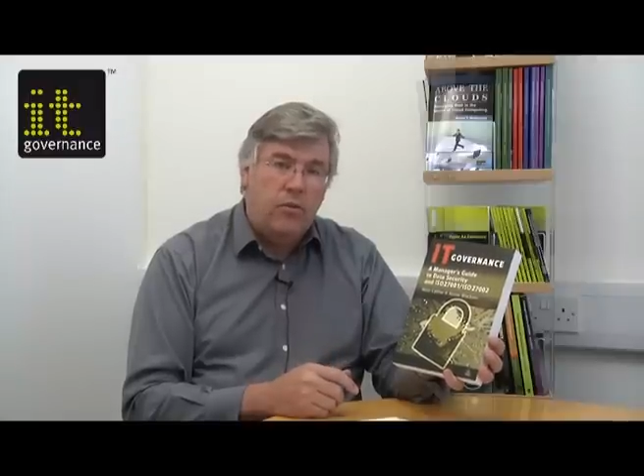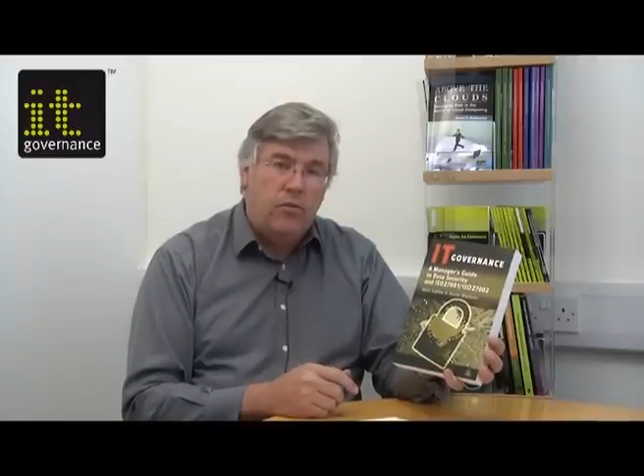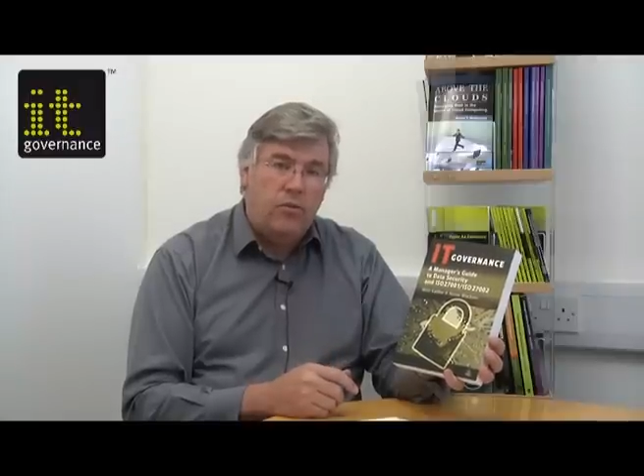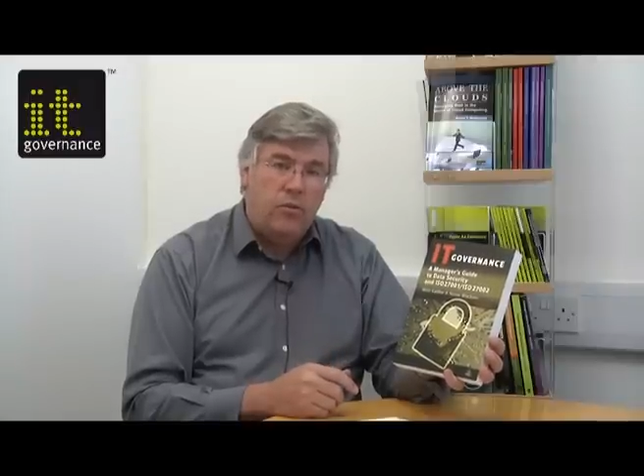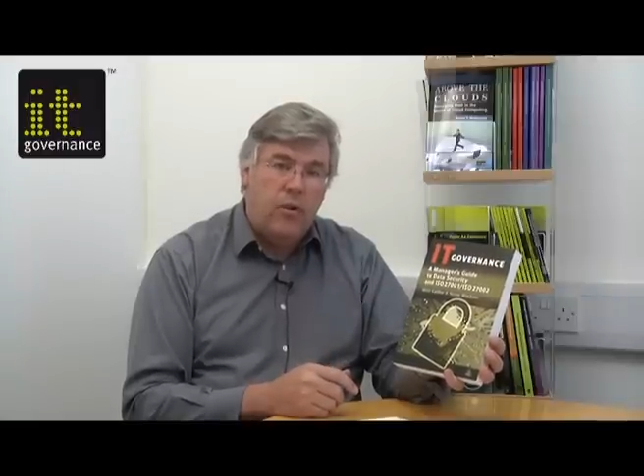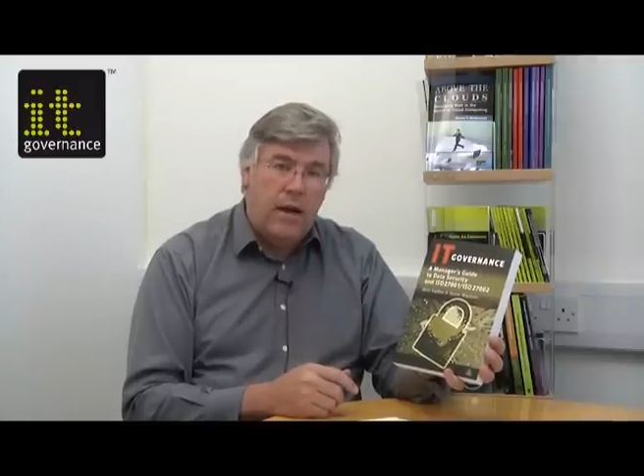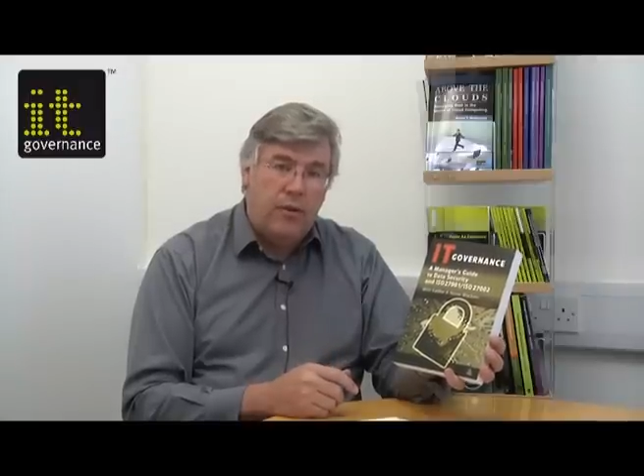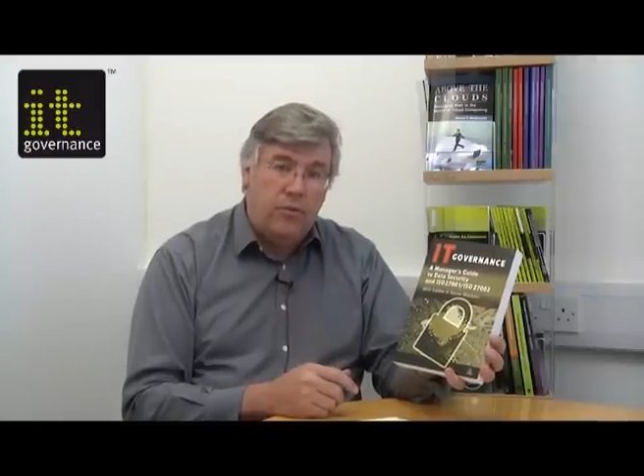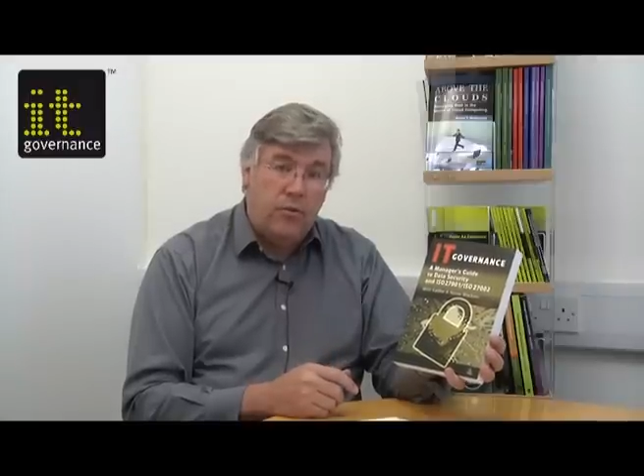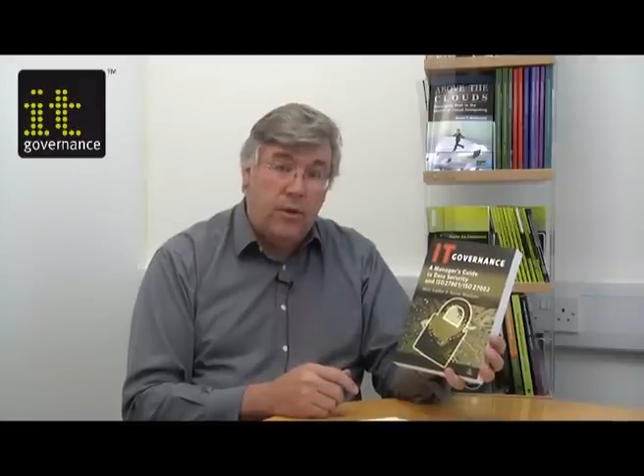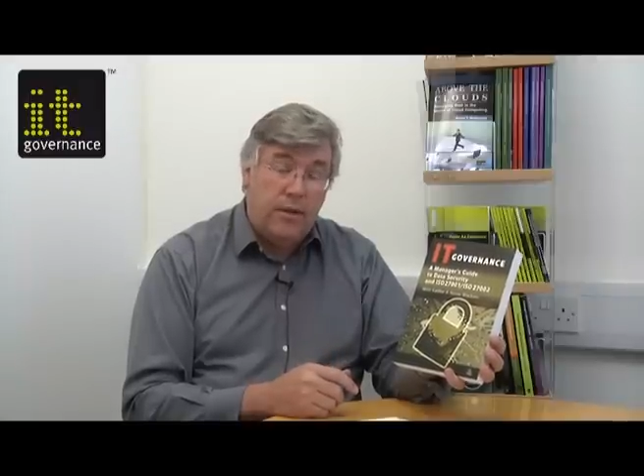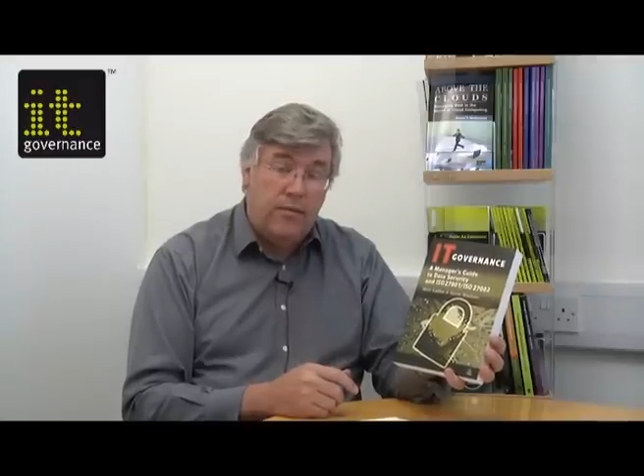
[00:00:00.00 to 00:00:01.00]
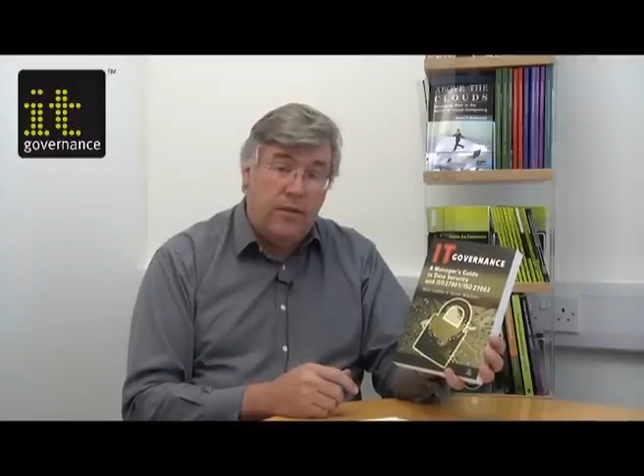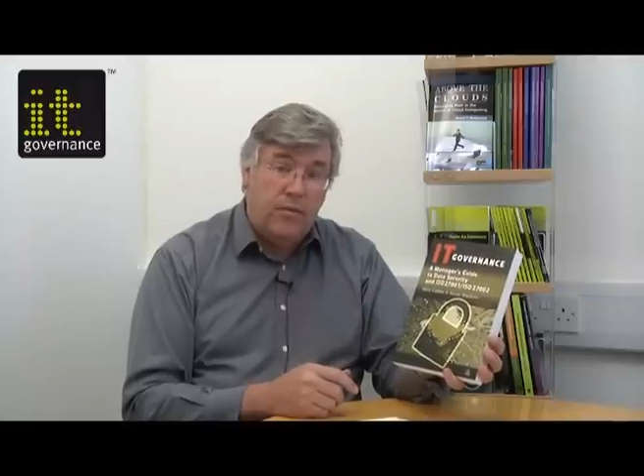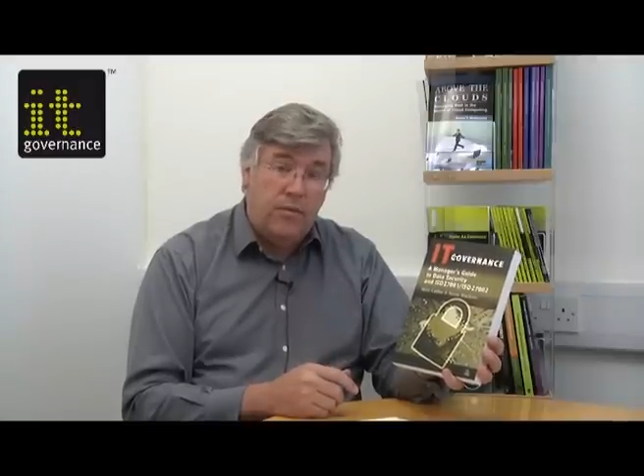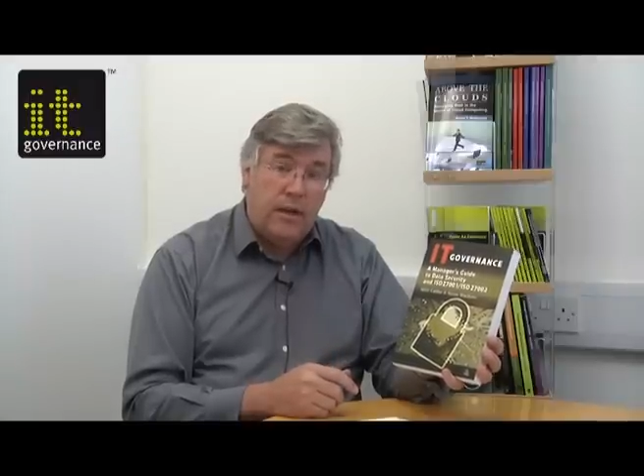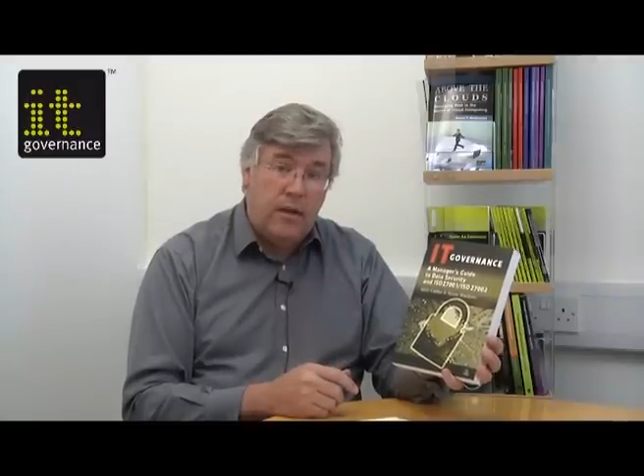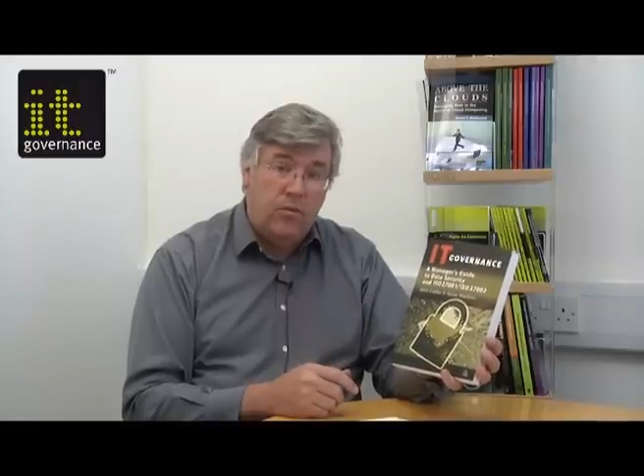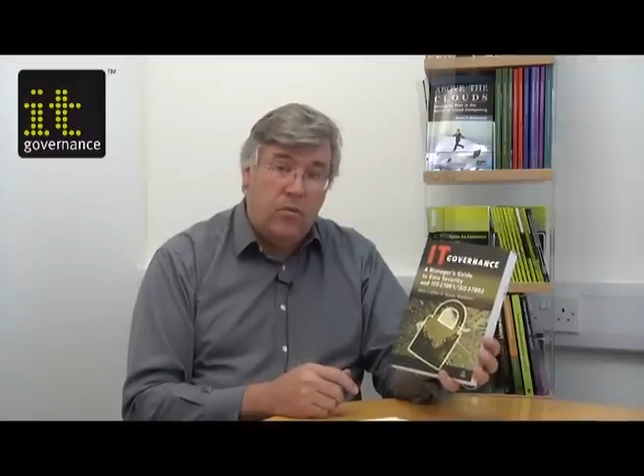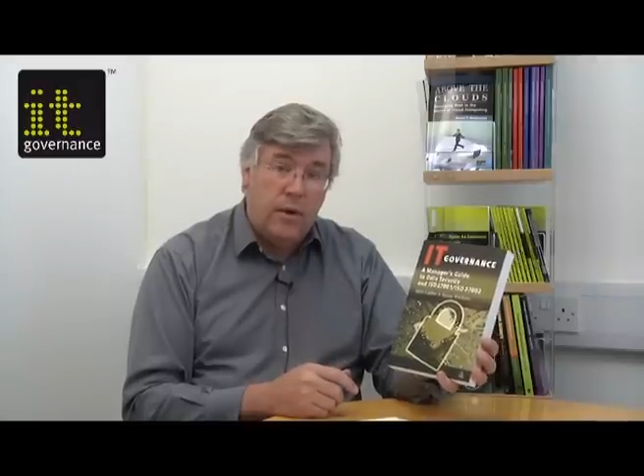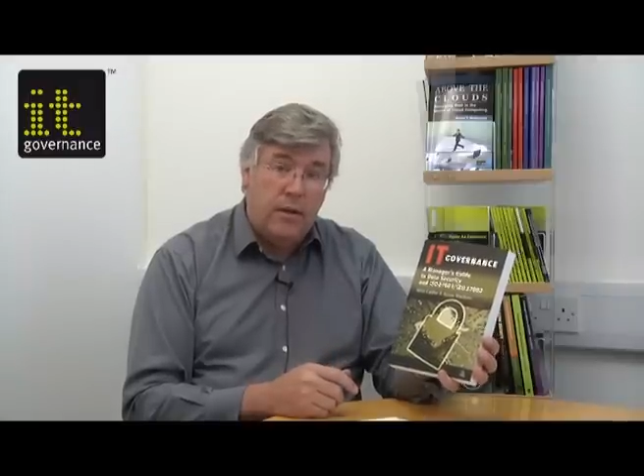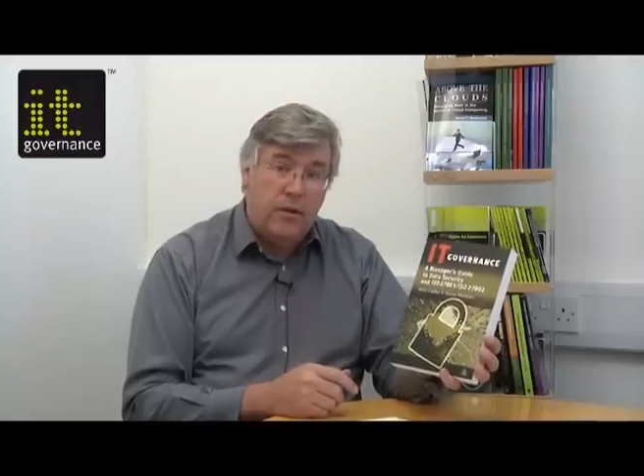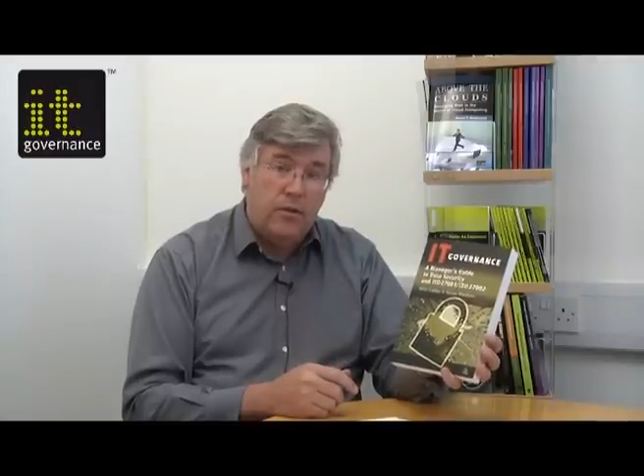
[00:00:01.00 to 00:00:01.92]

to ISO 27001